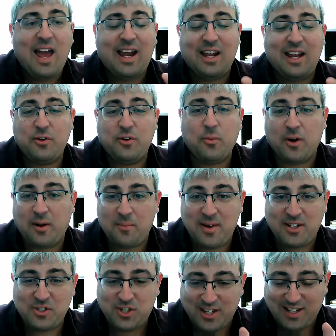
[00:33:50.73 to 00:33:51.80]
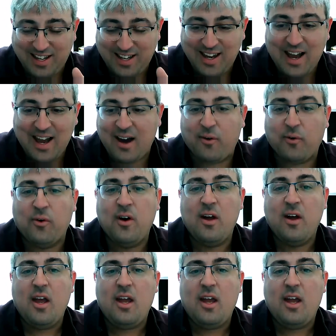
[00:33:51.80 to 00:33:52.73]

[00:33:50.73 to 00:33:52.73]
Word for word: And I do want to mention now,